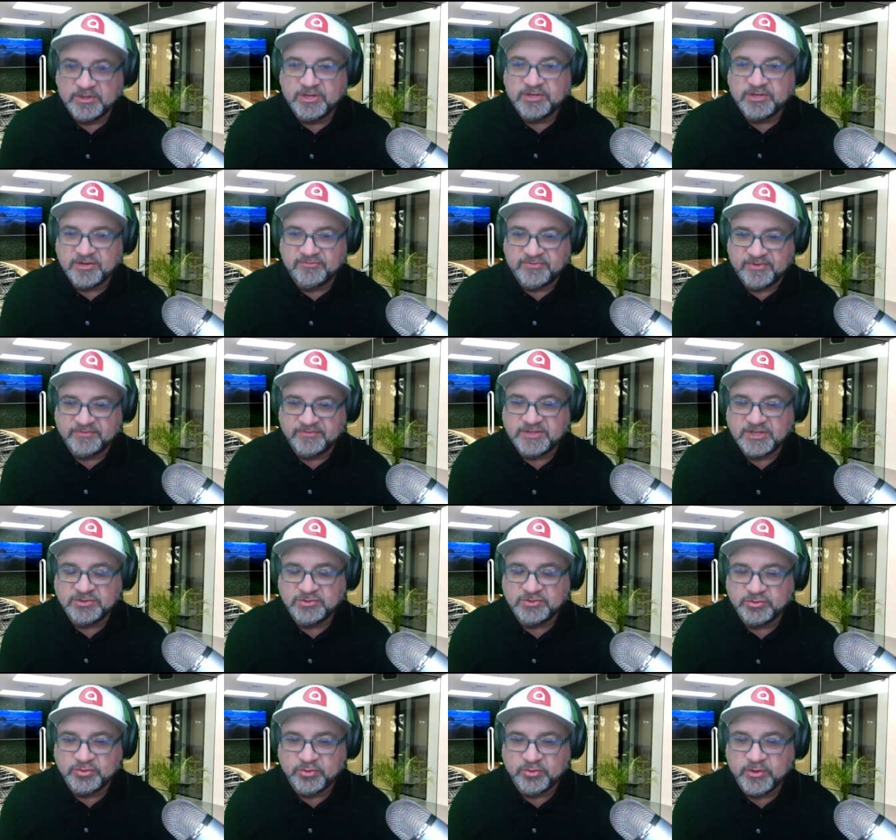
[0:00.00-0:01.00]
in the 15
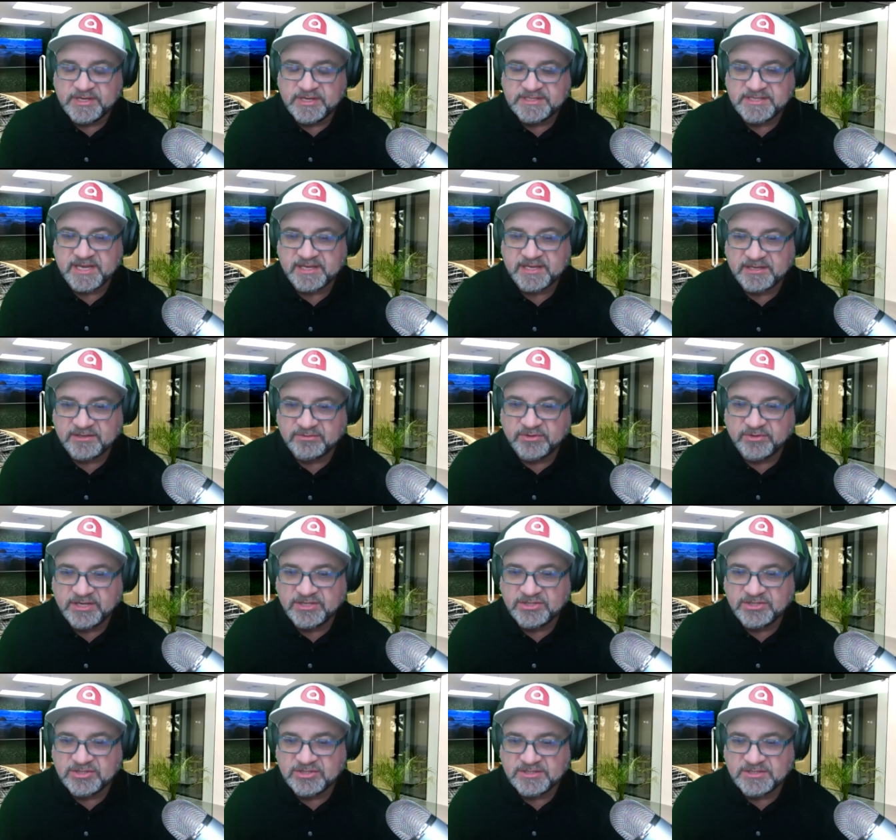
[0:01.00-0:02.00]
to 20 second
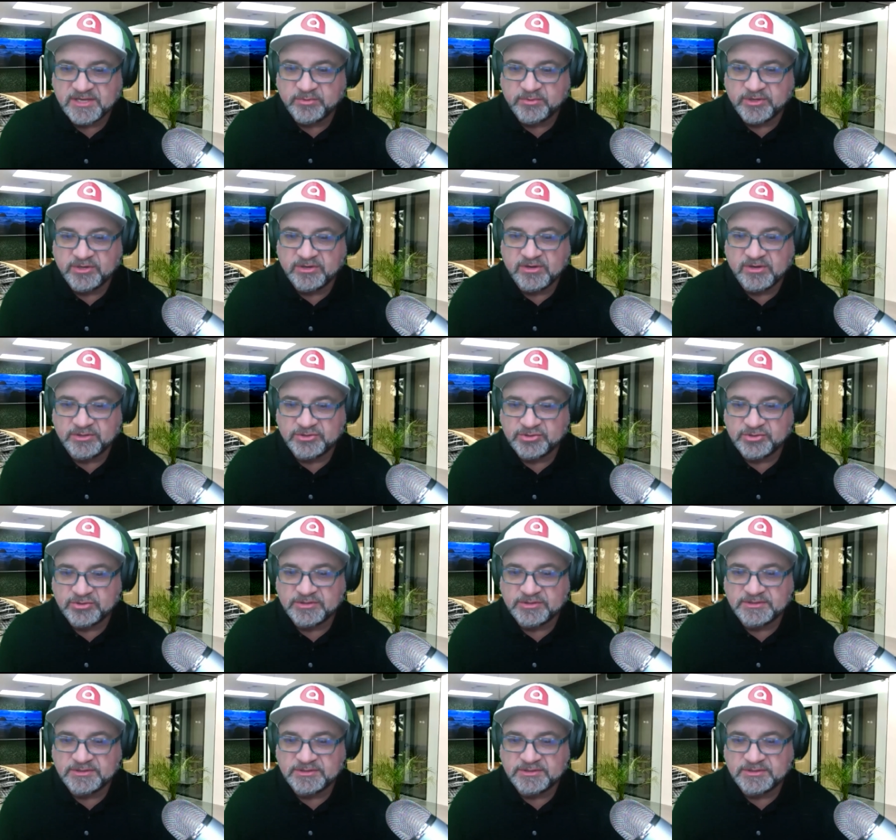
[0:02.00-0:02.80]
range? Is that what you call short?